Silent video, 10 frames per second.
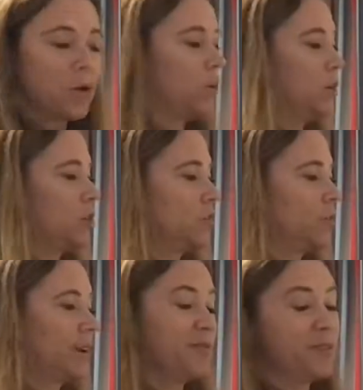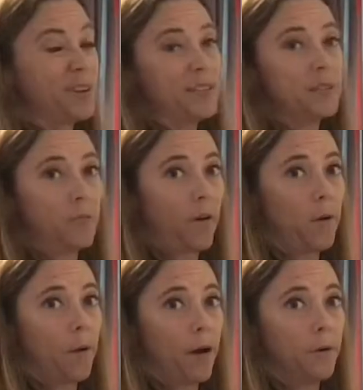which I find freezes
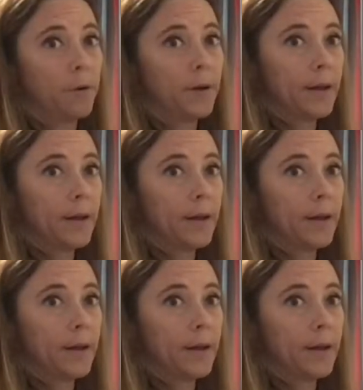very well,